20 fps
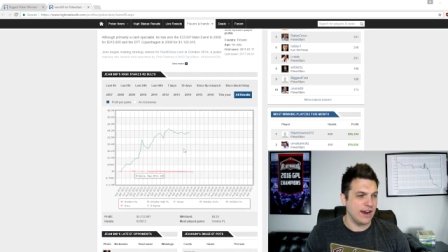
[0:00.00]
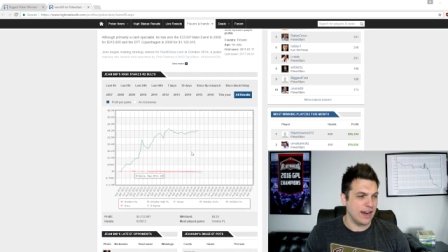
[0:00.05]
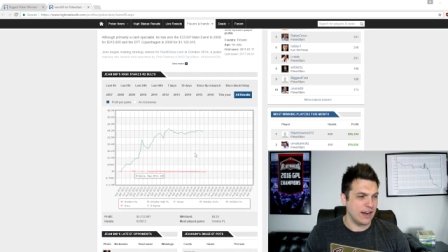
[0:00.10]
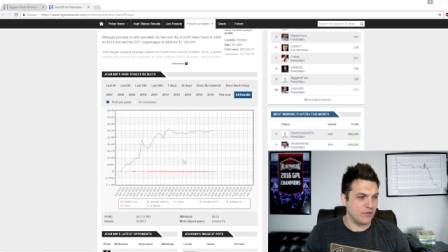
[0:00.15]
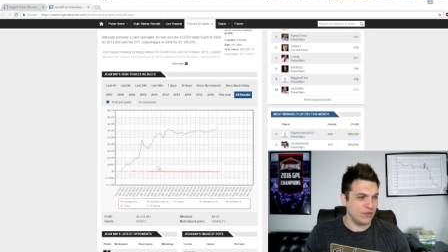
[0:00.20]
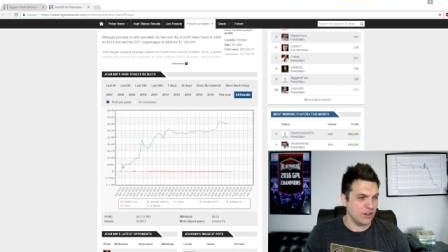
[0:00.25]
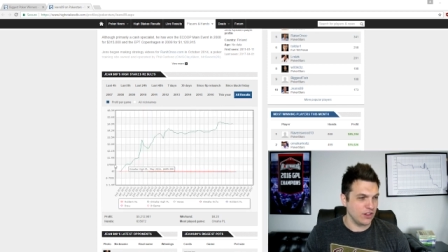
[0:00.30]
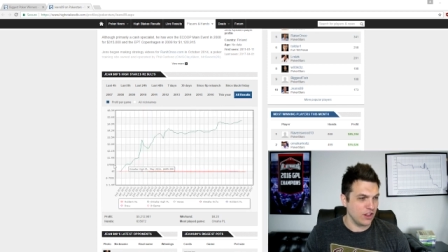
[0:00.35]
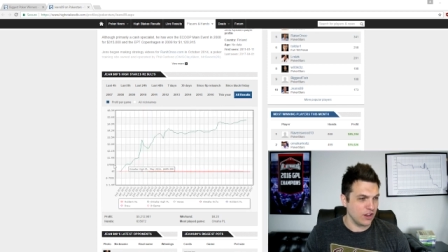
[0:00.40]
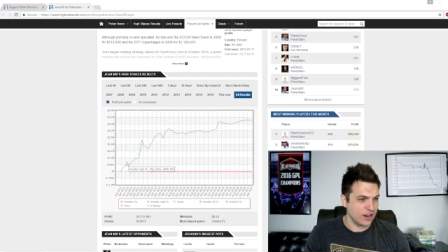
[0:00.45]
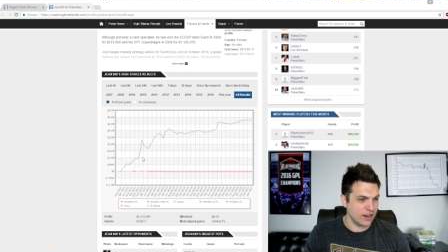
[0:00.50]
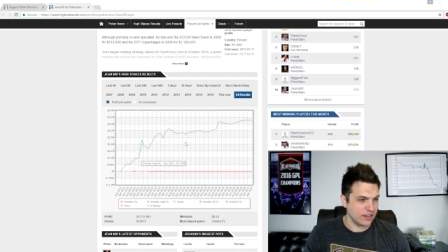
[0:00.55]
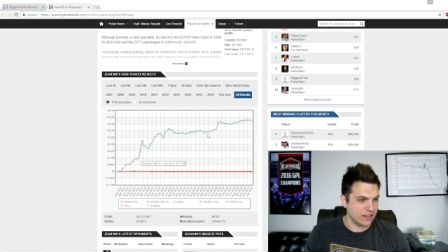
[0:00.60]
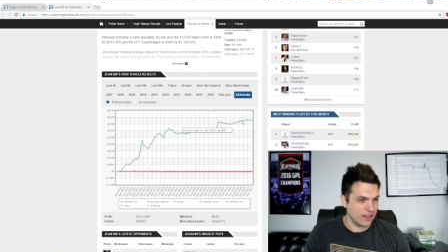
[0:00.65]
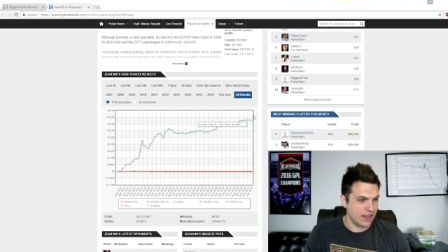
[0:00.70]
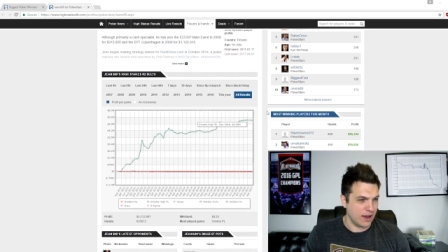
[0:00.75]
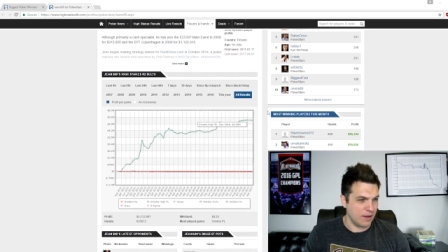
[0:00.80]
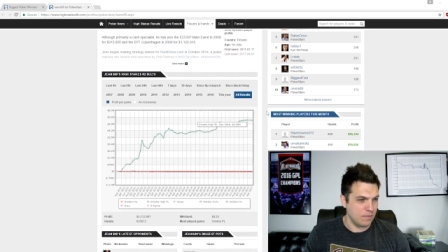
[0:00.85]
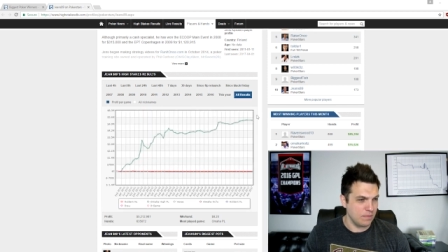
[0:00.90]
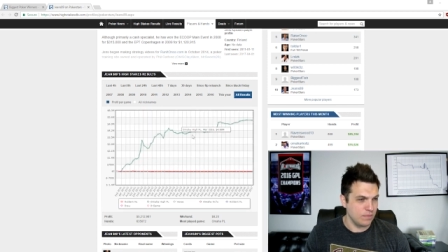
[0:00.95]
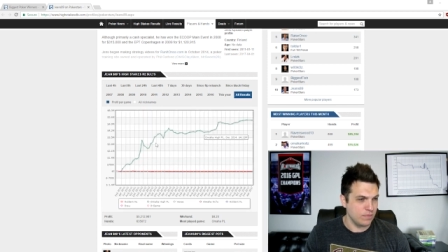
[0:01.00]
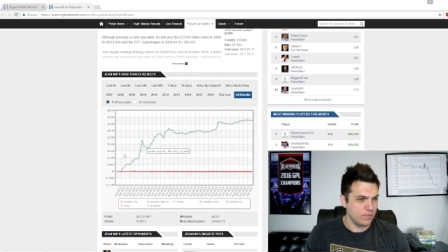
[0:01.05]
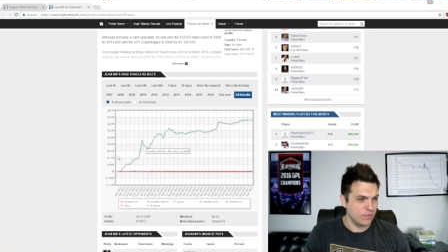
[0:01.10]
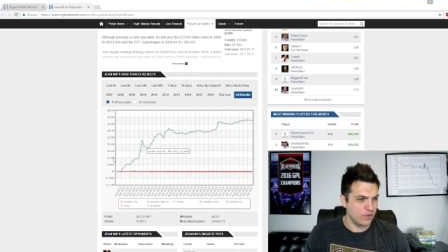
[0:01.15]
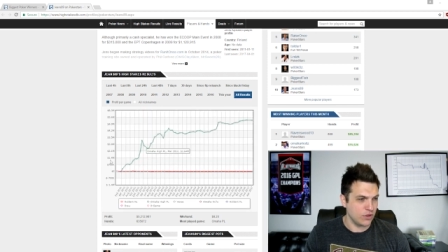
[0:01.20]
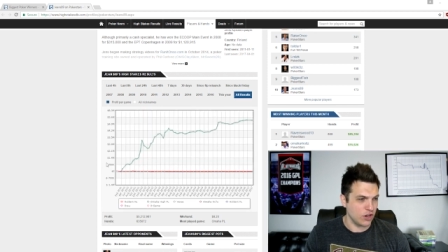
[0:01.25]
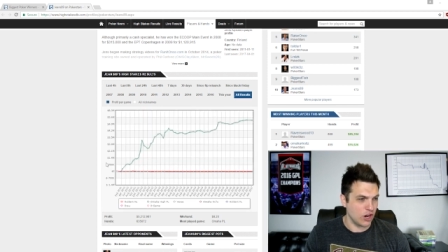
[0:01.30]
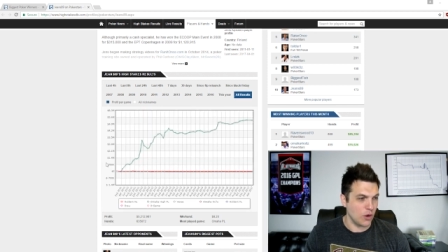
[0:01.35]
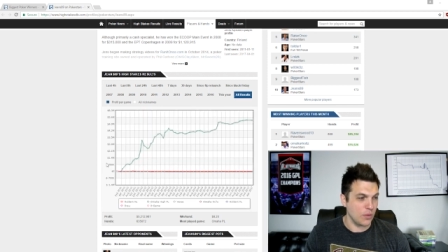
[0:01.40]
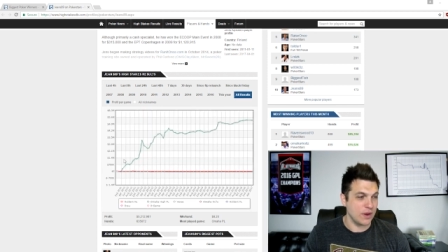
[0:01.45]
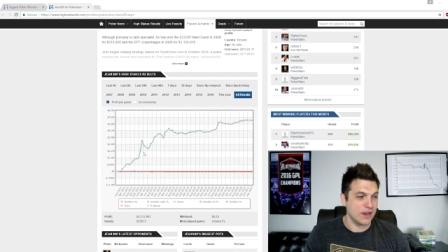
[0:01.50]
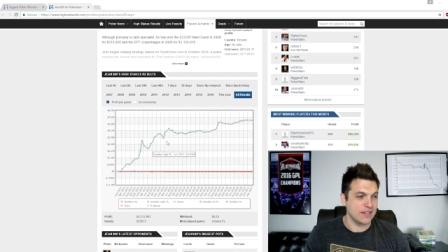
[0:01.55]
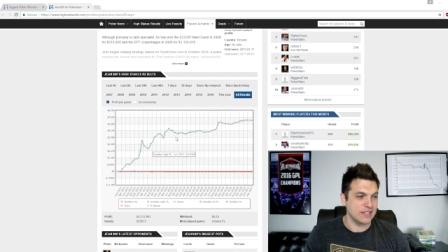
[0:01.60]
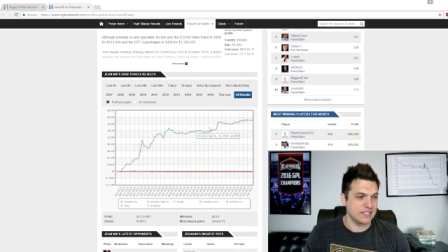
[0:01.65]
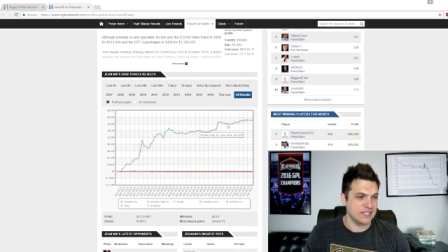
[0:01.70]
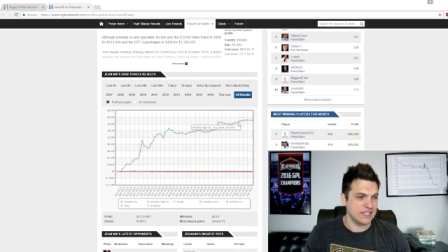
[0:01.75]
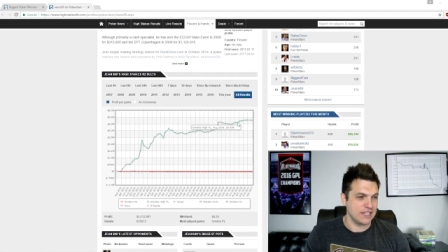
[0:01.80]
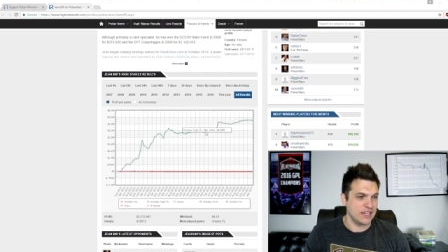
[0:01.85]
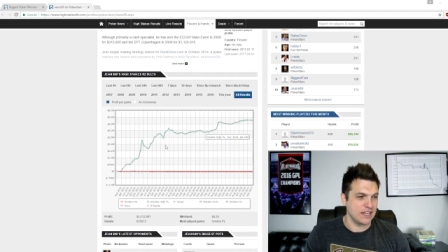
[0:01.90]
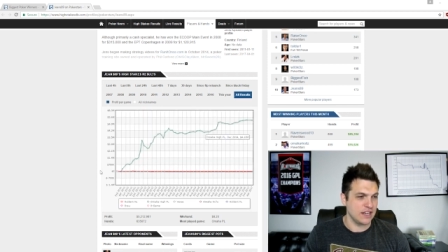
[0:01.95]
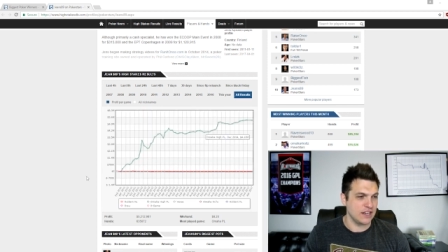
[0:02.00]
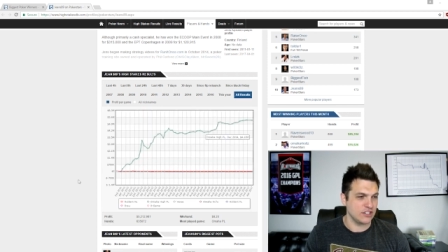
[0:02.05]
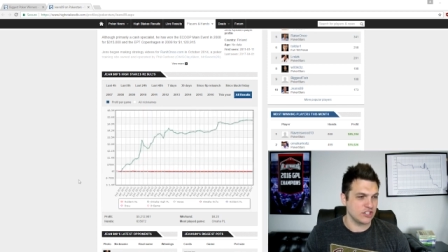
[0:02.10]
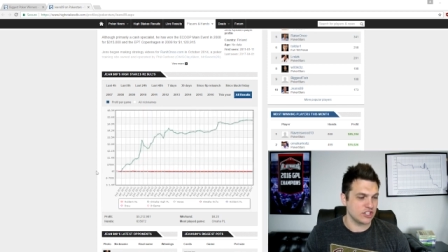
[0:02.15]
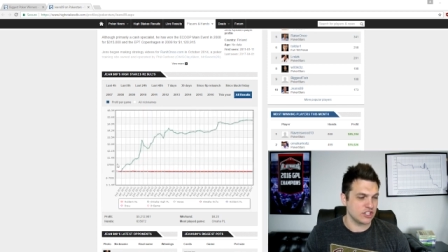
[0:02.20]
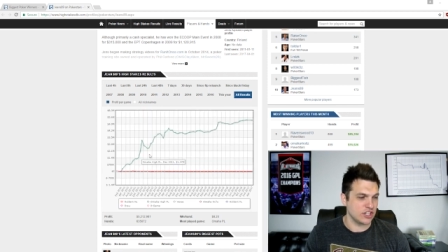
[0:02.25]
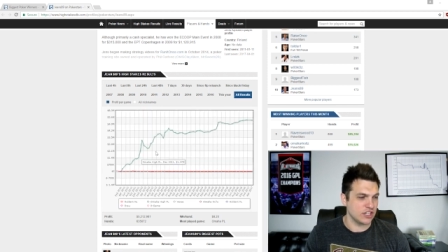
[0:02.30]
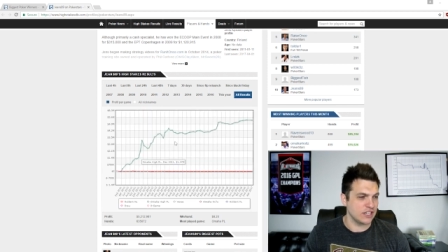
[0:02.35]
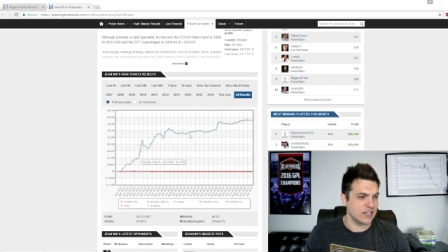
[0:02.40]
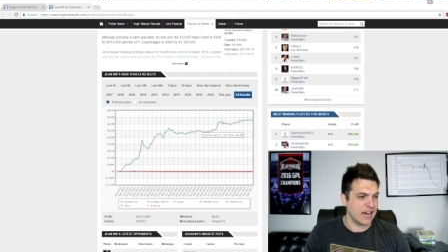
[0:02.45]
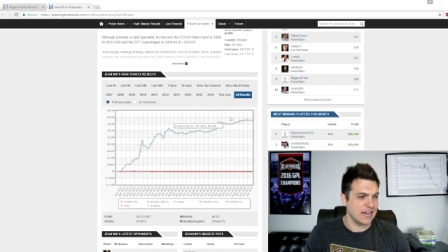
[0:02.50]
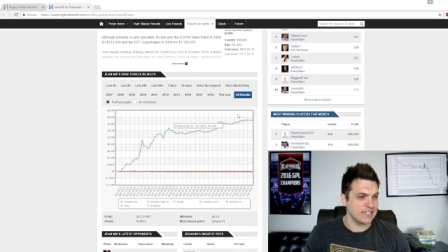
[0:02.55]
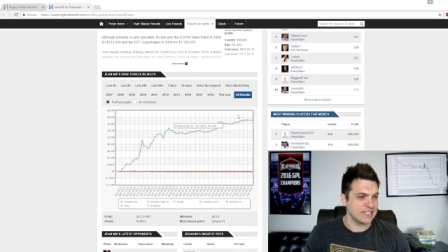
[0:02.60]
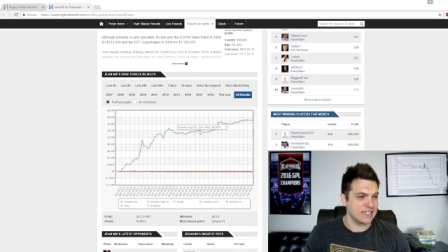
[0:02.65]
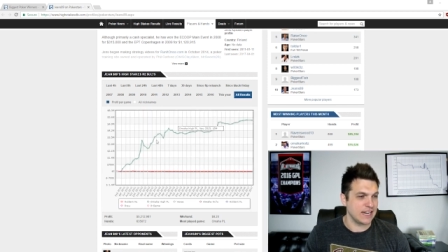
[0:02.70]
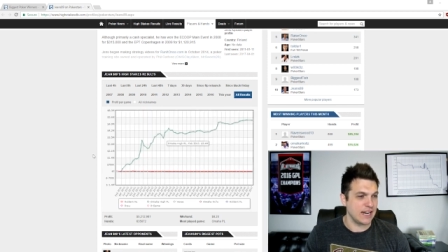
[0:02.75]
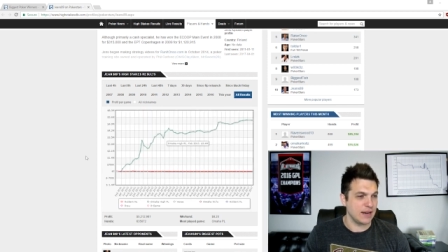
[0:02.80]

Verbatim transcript: And if we look at them, you know, we can see just nice,